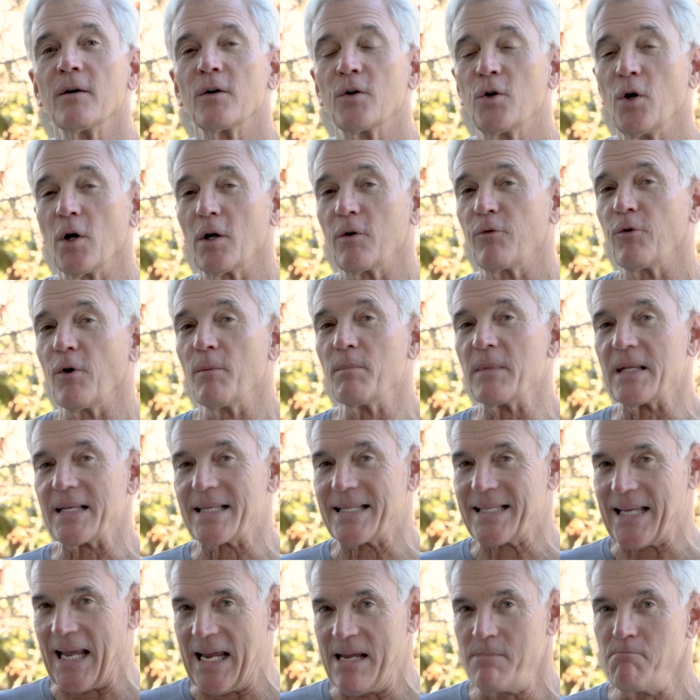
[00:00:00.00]
cooked from the
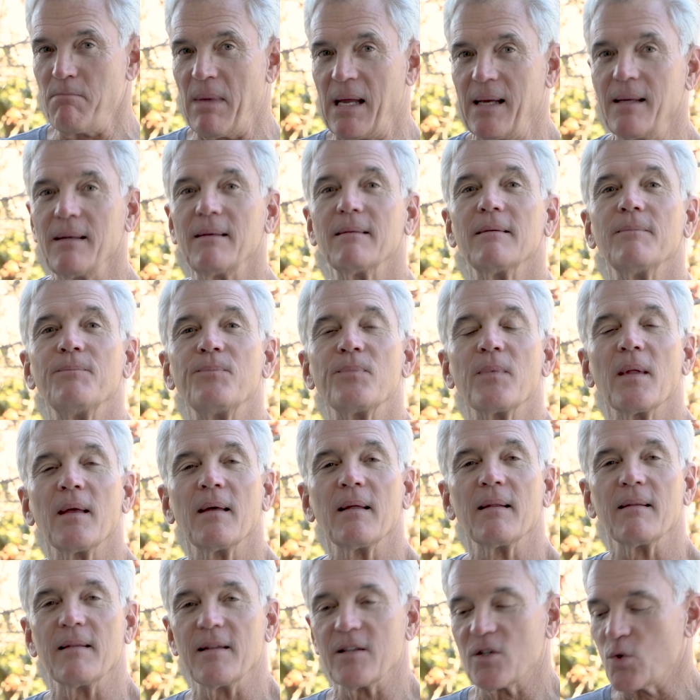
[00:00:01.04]
same meat.
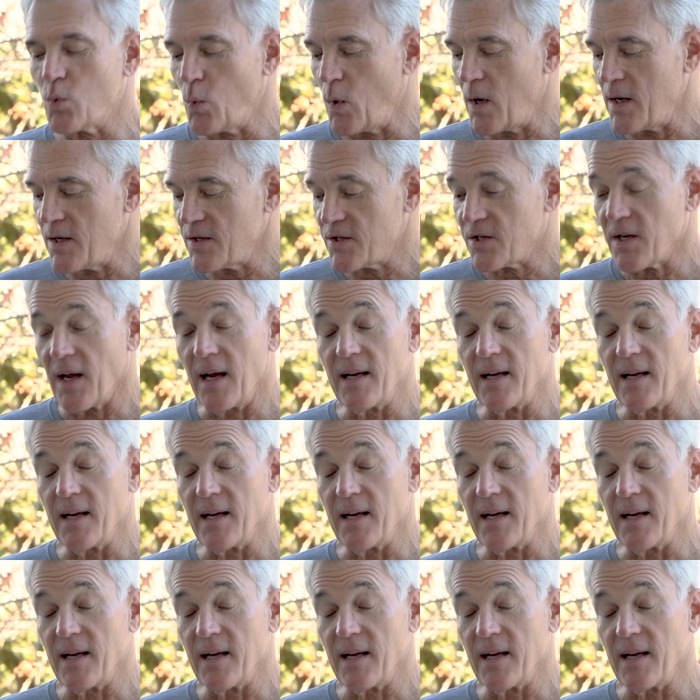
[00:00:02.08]
This was